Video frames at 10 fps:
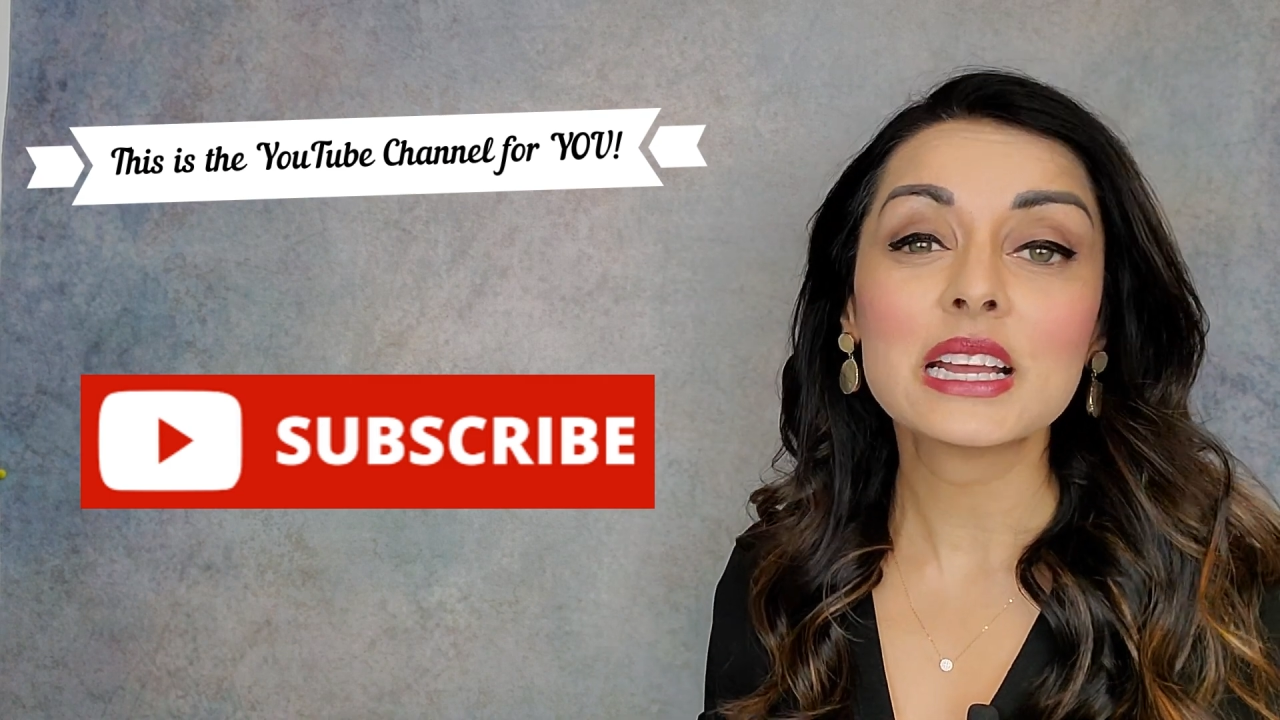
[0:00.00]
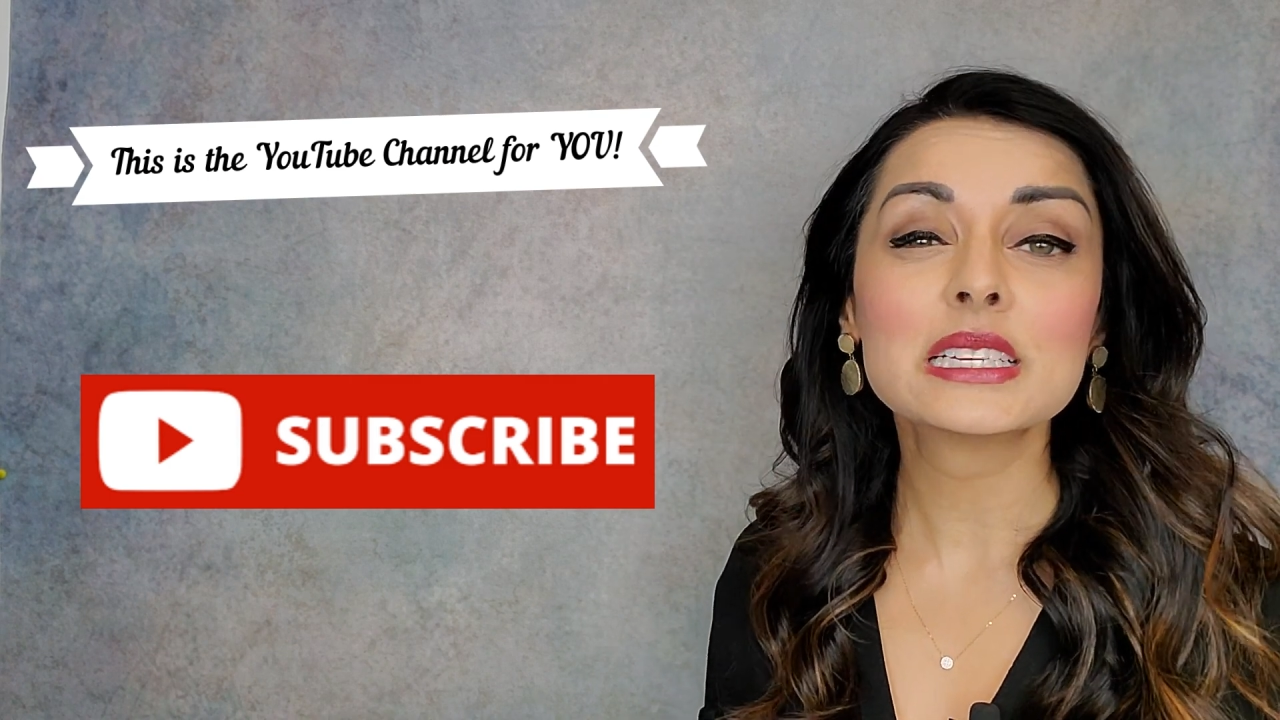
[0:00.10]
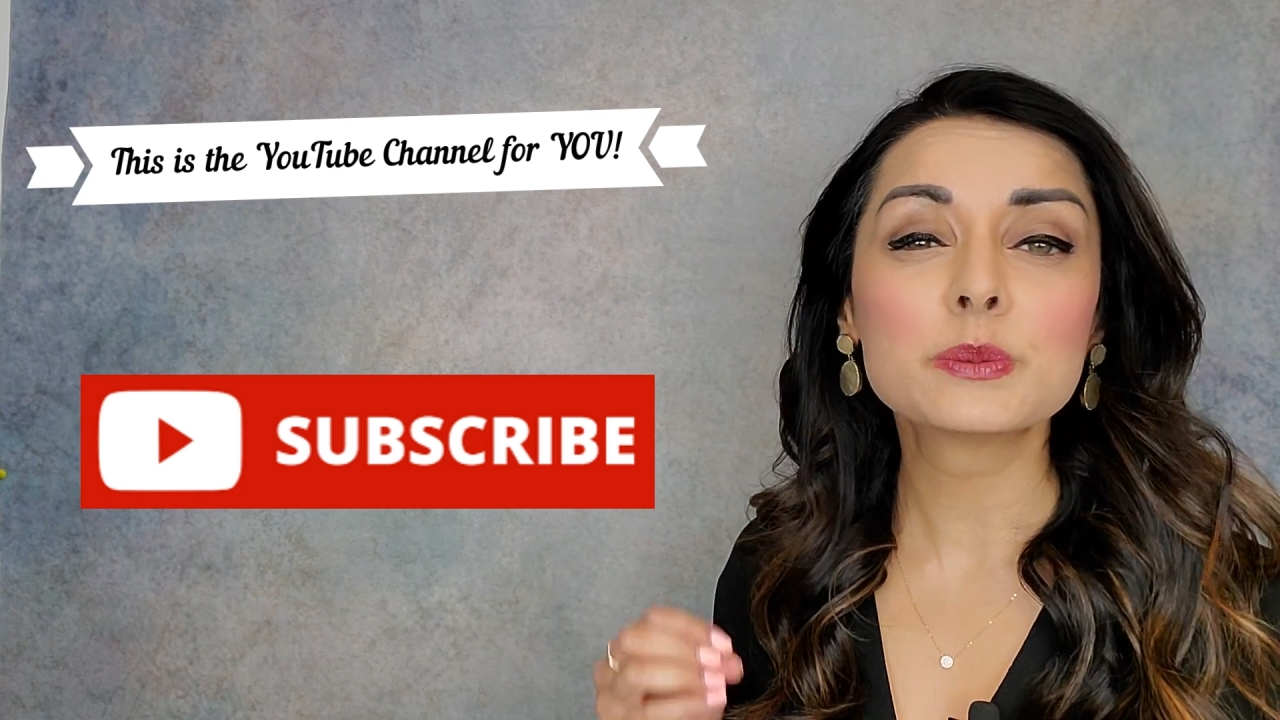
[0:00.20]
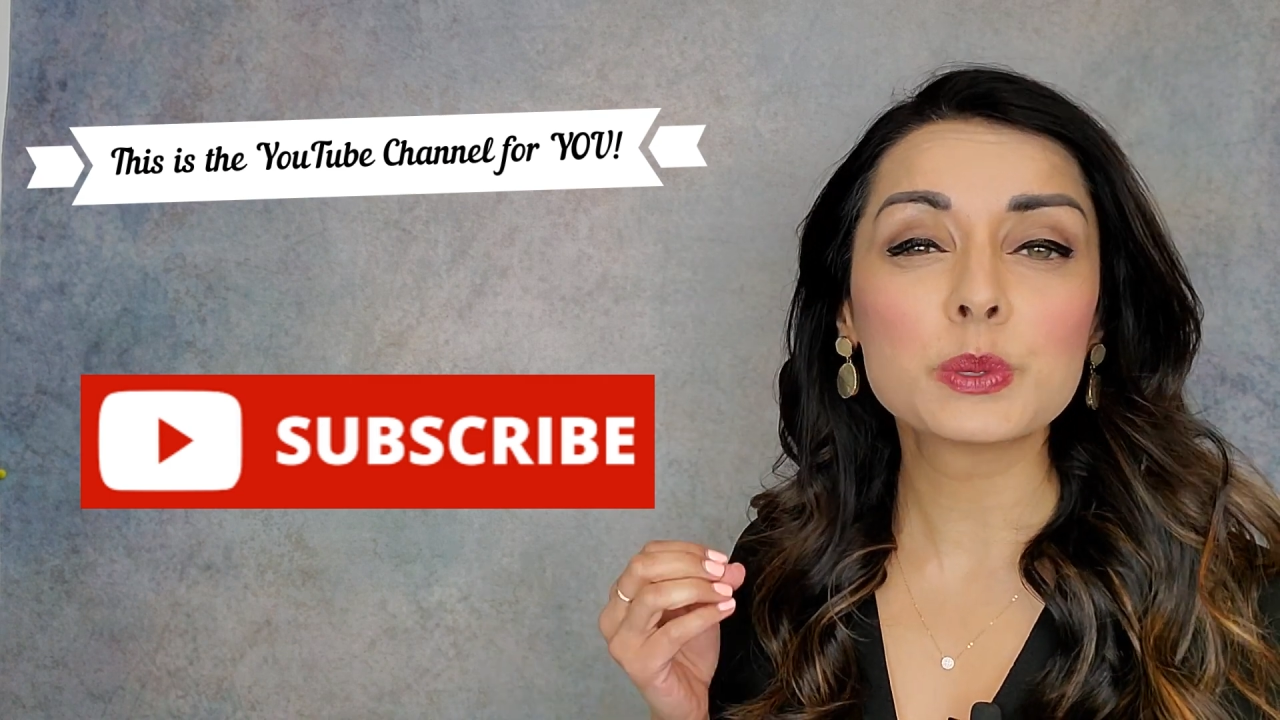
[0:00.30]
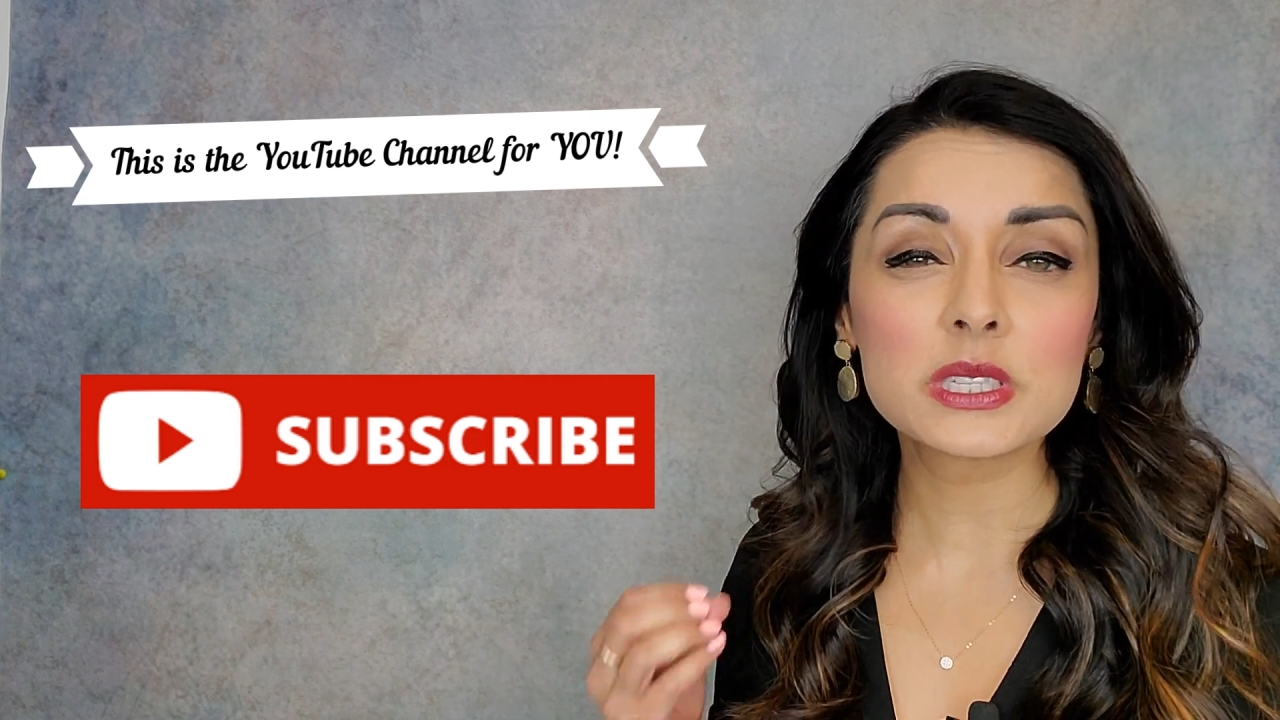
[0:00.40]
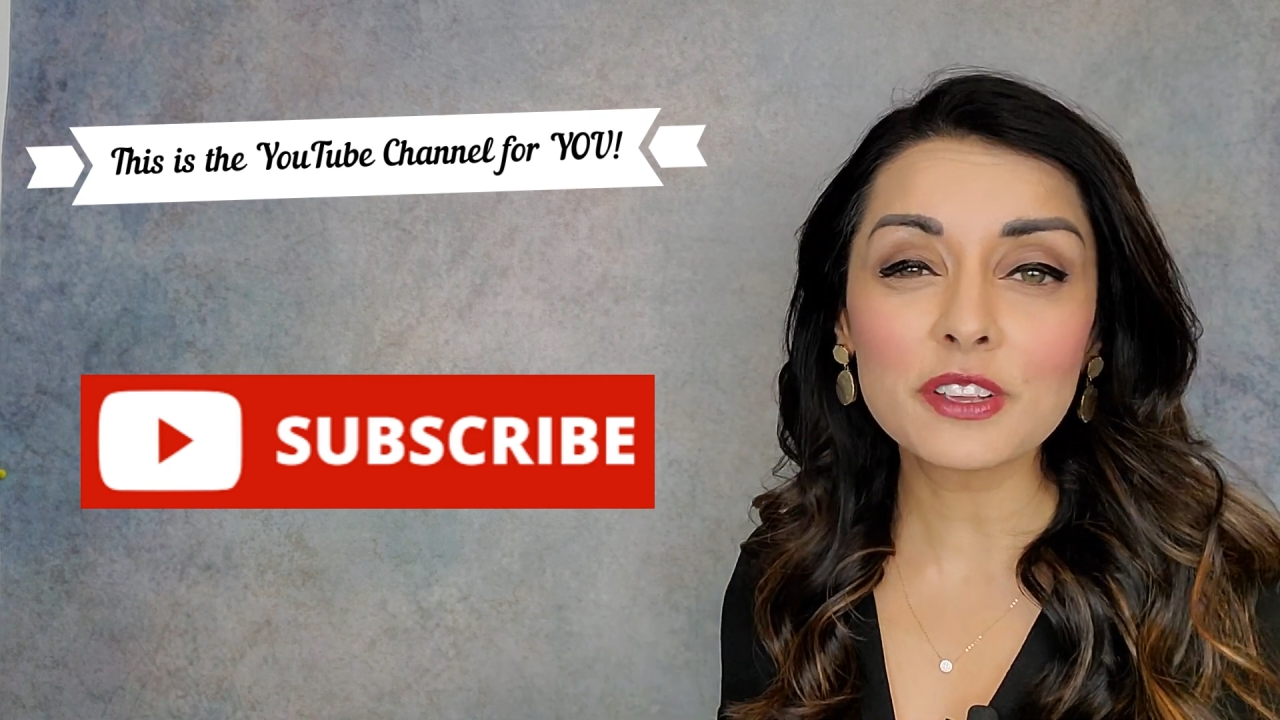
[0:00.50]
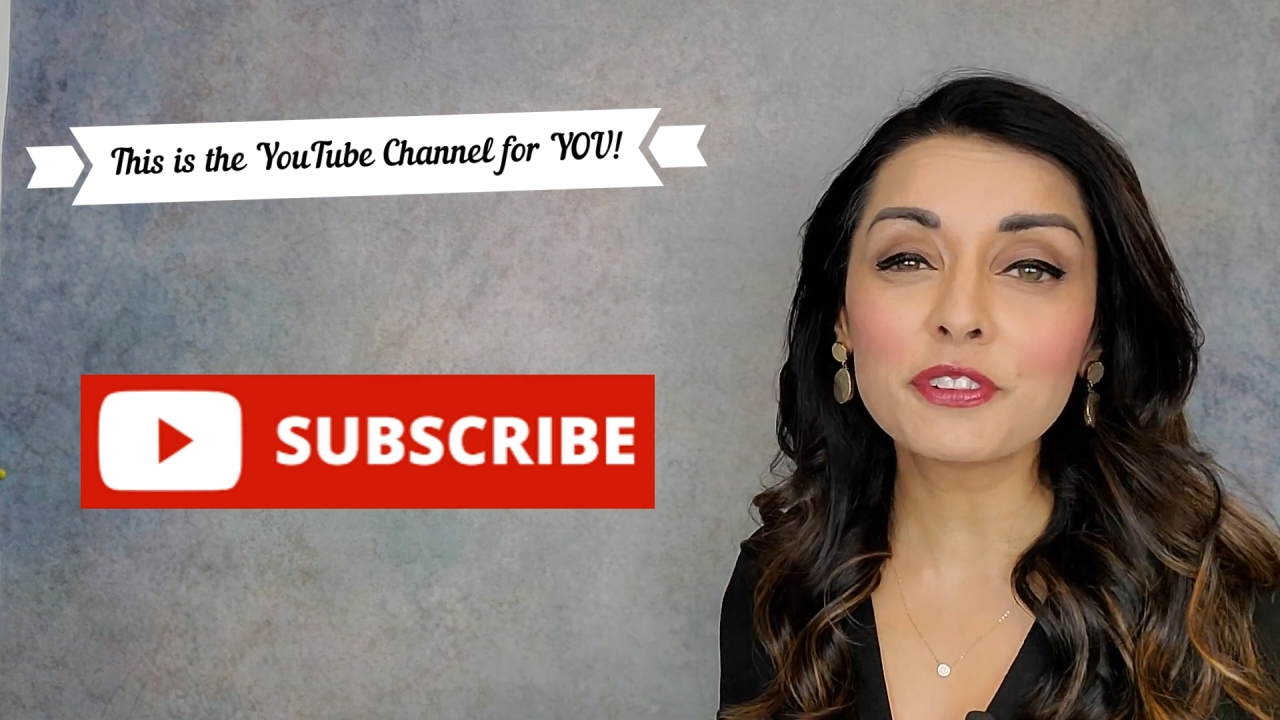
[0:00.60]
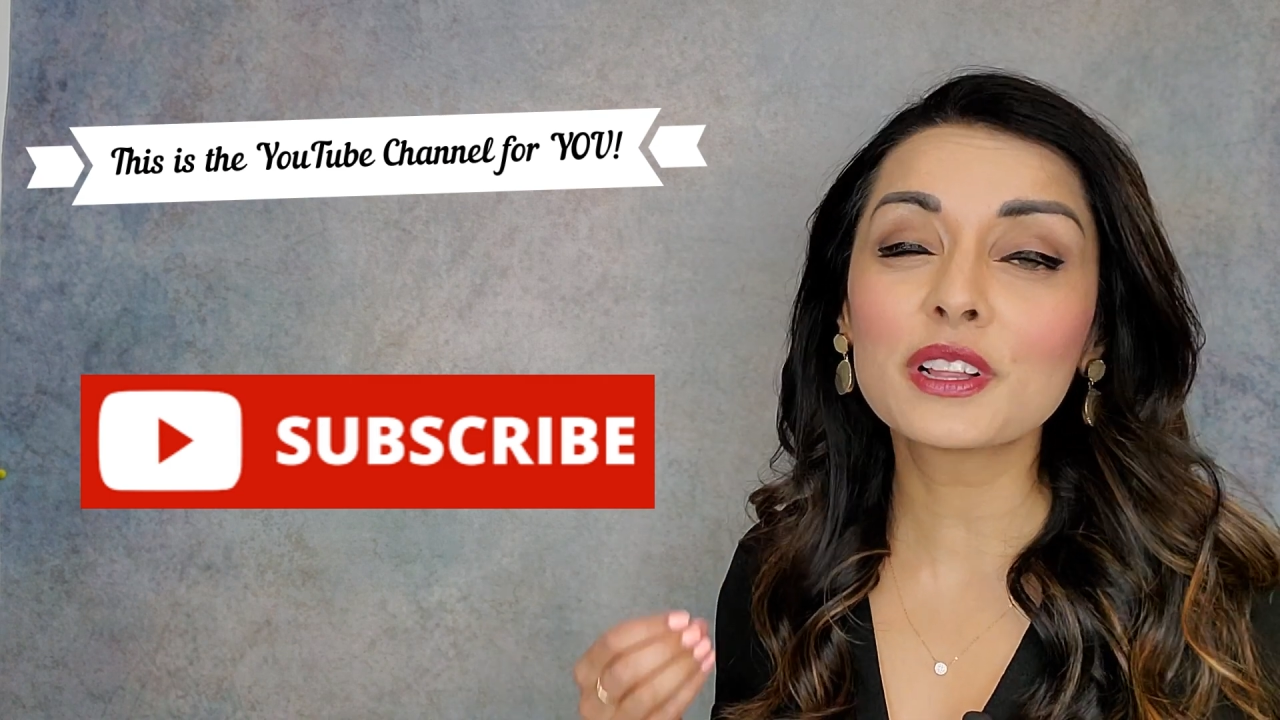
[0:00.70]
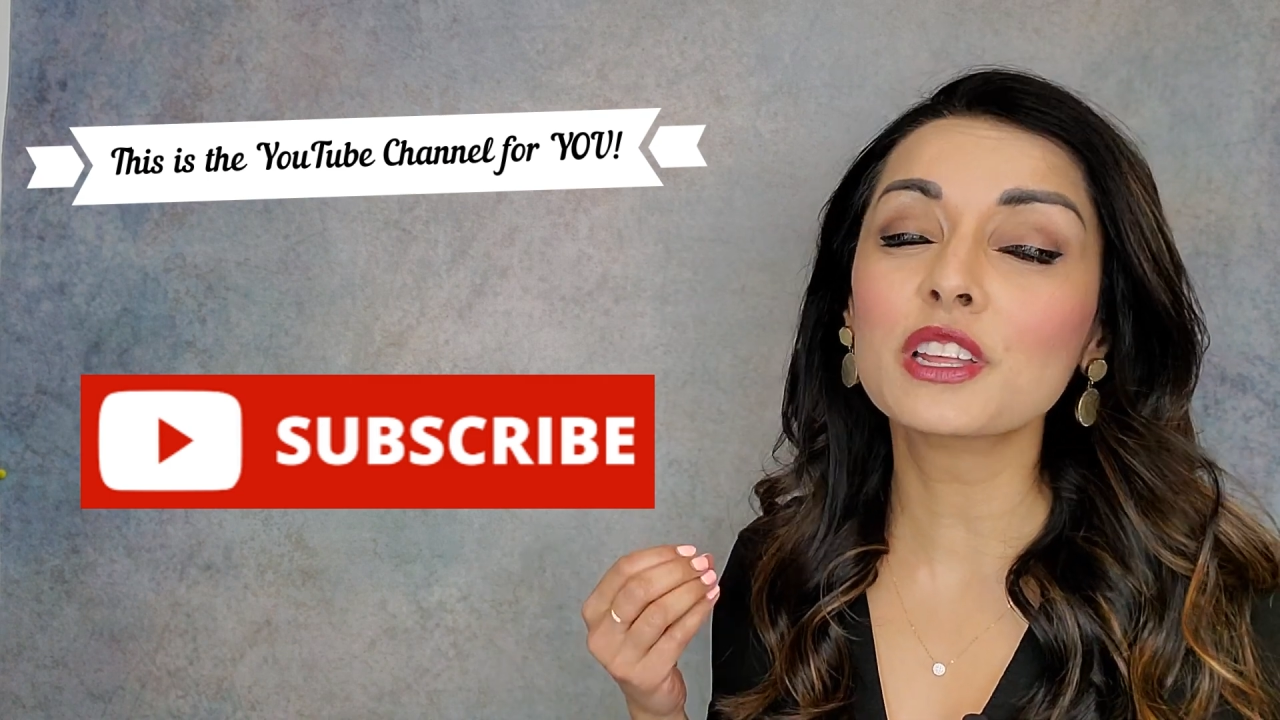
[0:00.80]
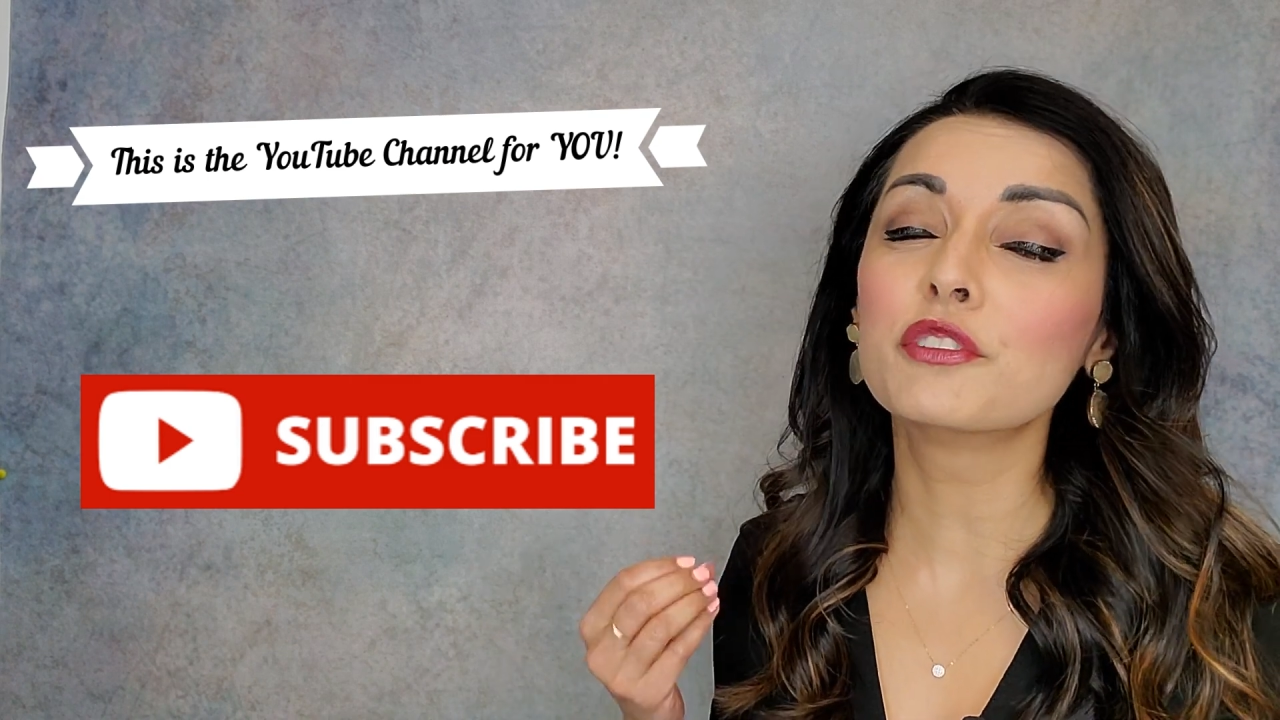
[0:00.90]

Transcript: specifically